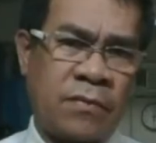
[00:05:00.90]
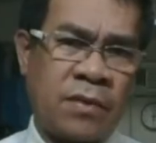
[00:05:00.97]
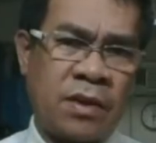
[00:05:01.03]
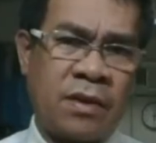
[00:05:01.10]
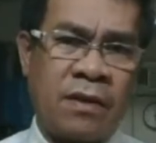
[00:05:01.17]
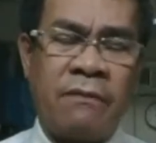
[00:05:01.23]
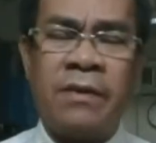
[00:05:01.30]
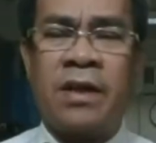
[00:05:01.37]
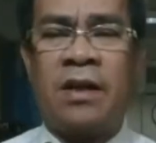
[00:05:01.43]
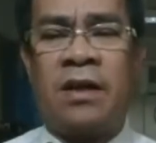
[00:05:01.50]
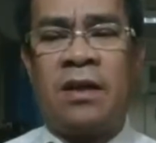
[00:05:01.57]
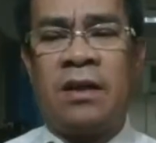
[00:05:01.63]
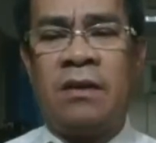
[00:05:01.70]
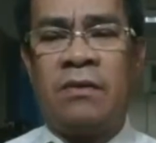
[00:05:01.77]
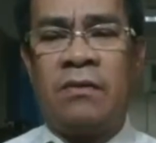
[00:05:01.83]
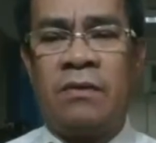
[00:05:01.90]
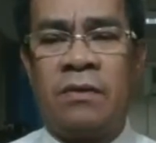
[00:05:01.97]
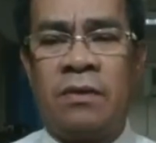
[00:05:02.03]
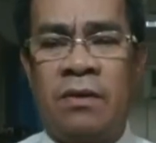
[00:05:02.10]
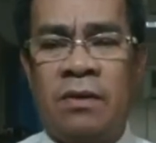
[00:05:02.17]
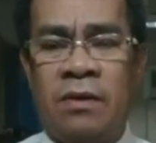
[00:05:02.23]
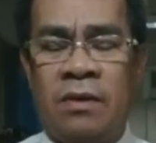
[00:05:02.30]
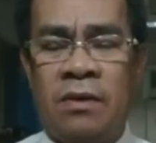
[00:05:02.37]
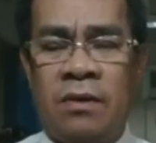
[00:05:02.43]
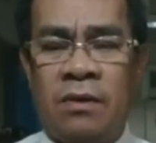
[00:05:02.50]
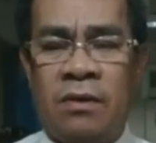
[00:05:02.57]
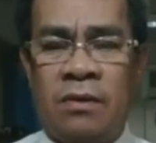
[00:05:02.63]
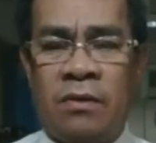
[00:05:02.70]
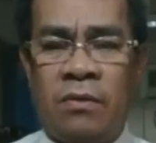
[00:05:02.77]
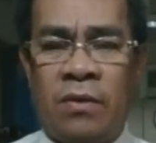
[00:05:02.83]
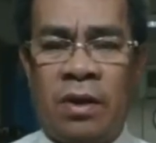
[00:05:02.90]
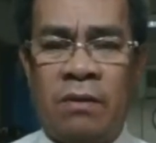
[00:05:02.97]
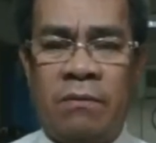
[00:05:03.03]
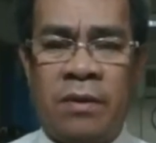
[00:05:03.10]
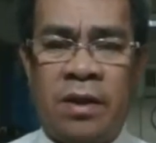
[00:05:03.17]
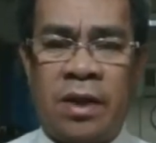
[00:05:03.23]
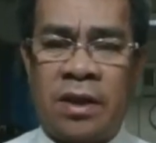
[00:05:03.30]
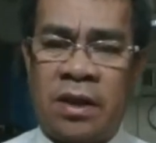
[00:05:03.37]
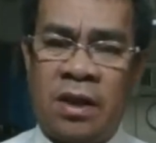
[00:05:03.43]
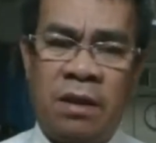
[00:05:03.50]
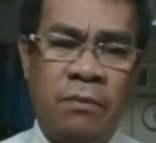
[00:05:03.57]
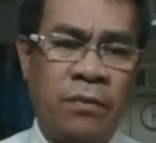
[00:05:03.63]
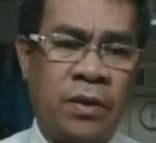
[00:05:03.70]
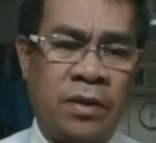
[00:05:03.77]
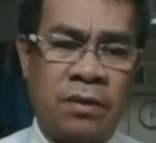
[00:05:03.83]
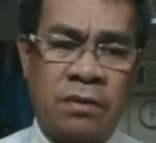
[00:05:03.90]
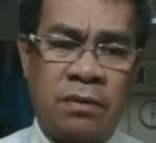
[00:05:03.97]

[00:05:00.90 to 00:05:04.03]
graphical will be at any point.